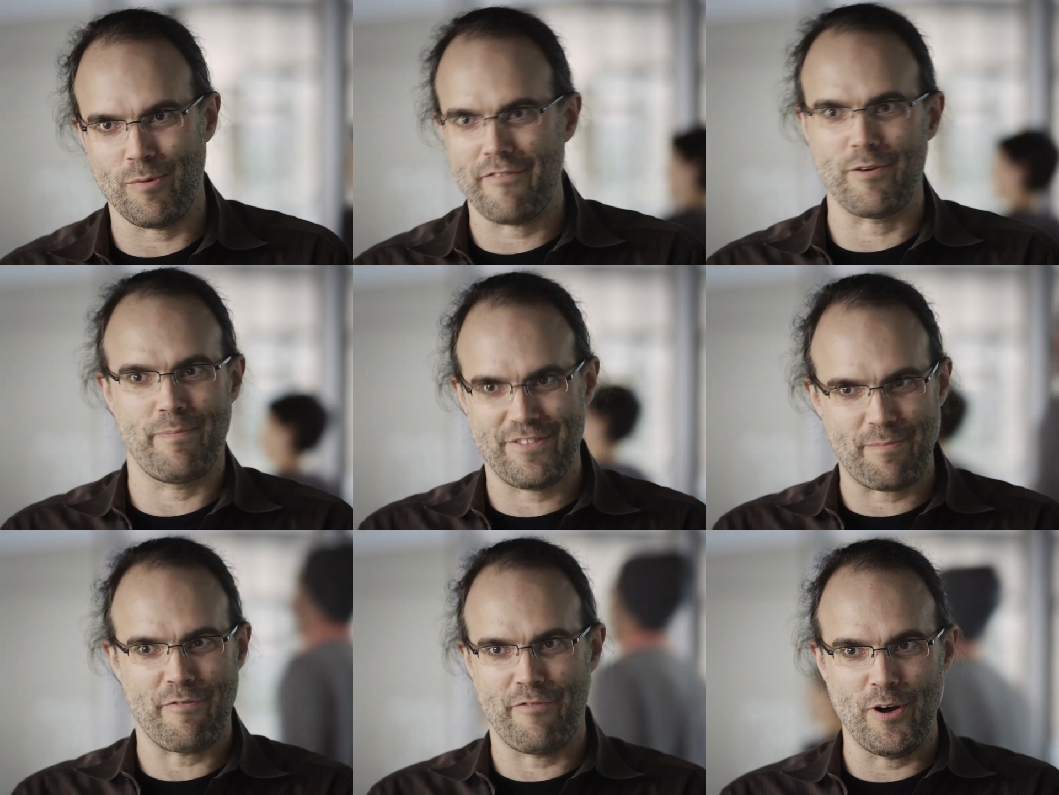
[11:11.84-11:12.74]
yeah, where everyone yeah. picks up
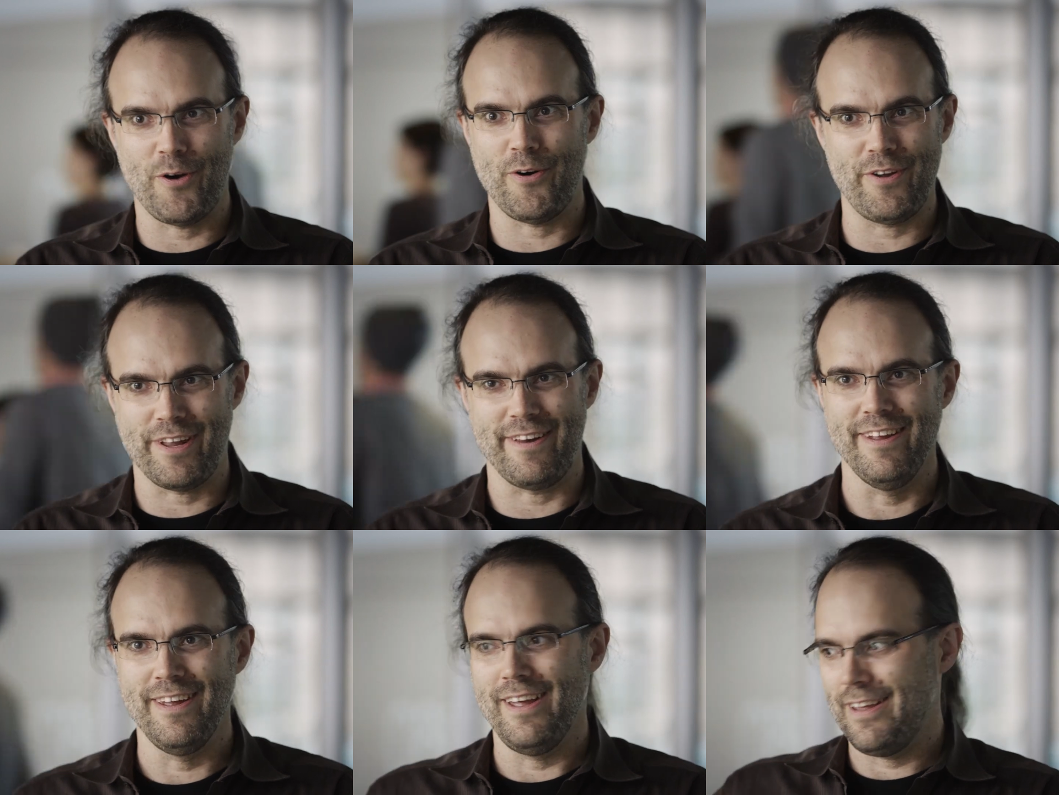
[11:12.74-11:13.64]
their phone, and,
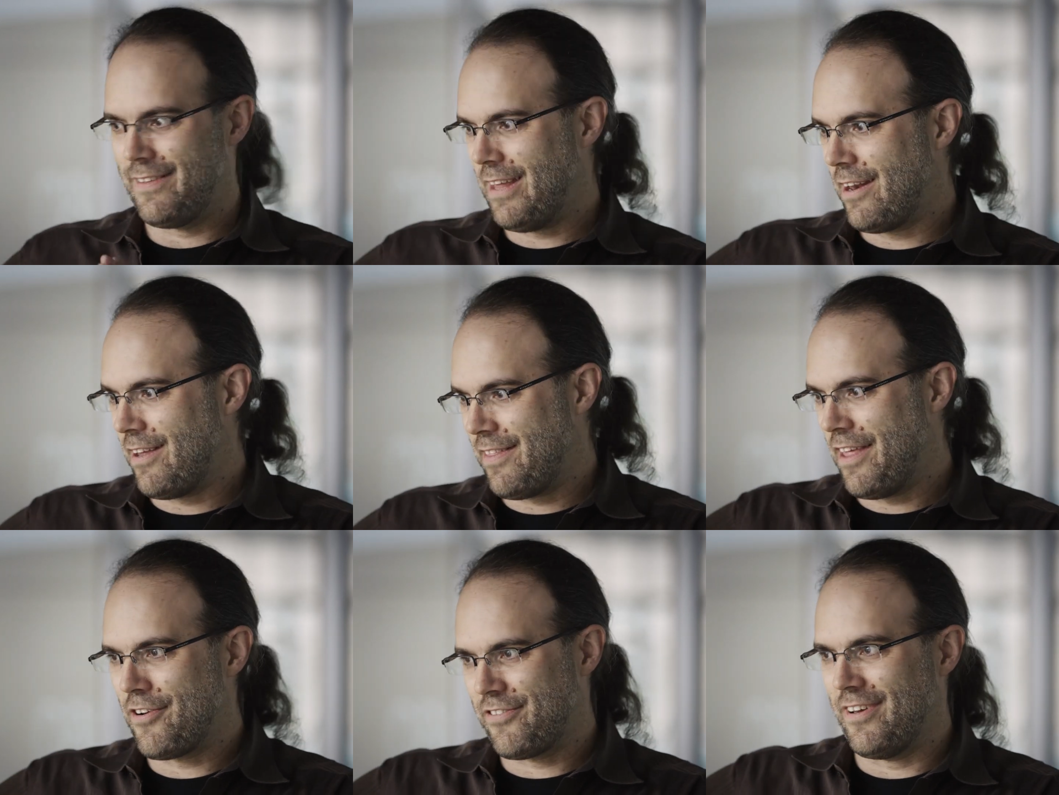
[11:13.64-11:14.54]
yeah. and, then and
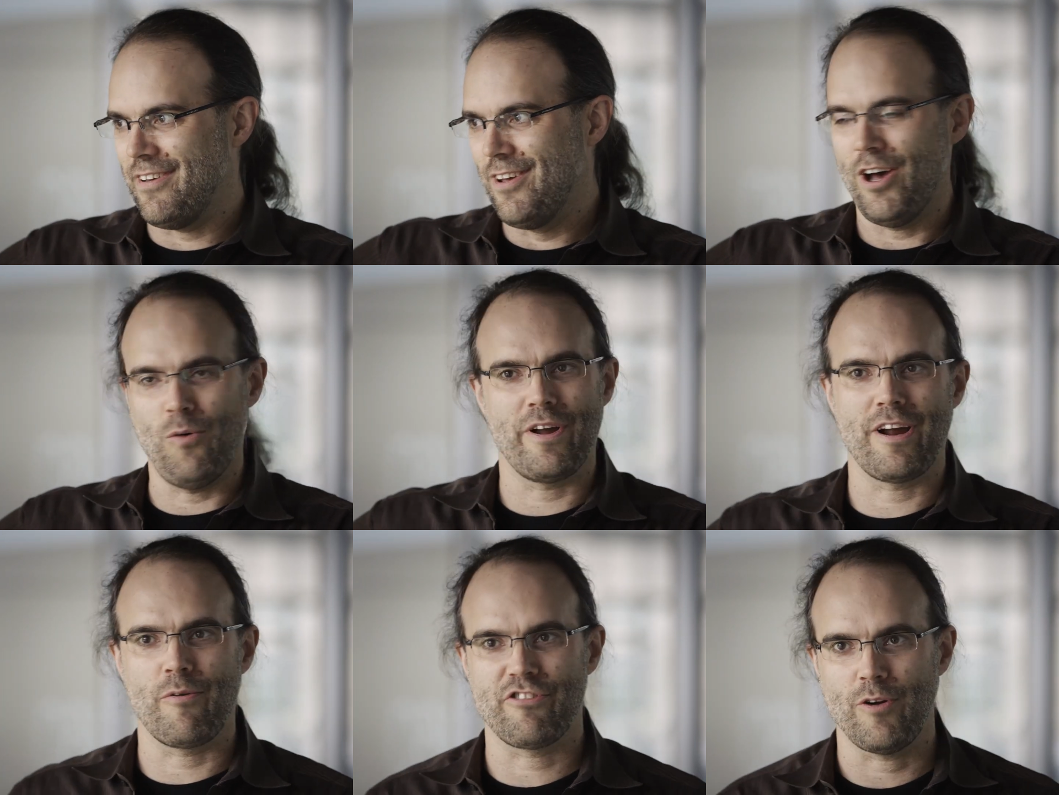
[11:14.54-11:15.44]
then there's a, a
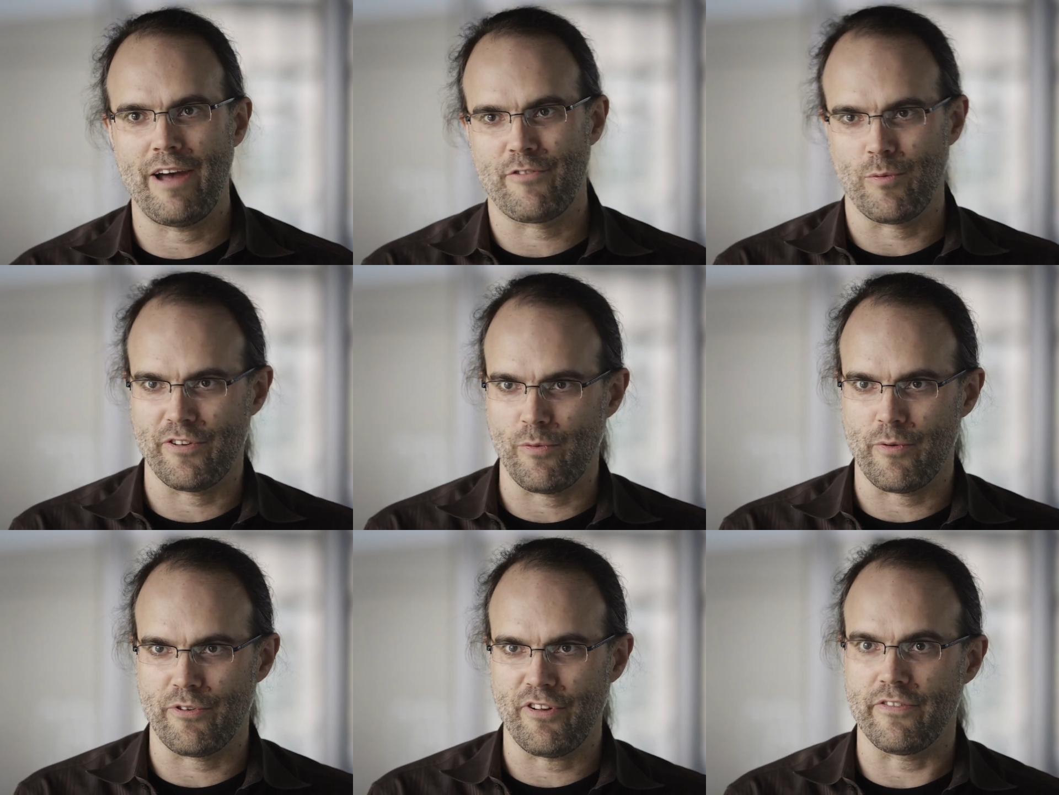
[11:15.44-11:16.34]
one-hour show afterwards with
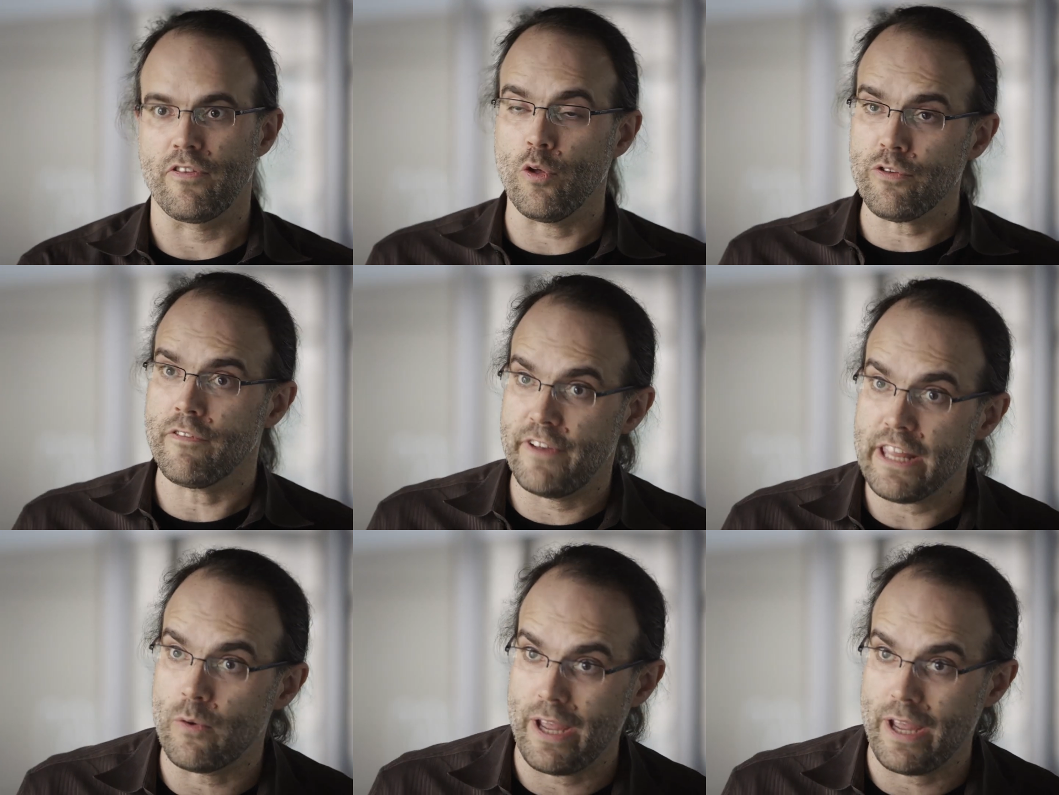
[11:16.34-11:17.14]
the results. Those are video